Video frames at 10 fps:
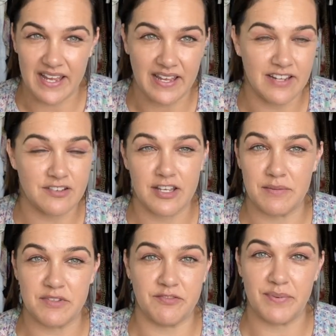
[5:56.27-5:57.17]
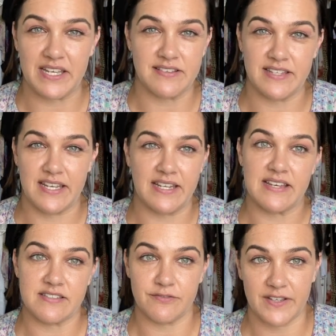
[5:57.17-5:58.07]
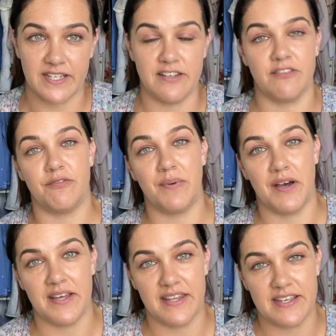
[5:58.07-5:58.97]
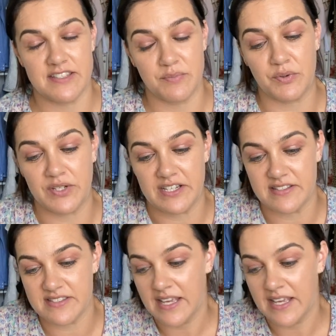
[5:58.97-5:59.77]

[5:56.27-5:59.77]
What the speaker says: in terms of being seen as effective by their subordinates.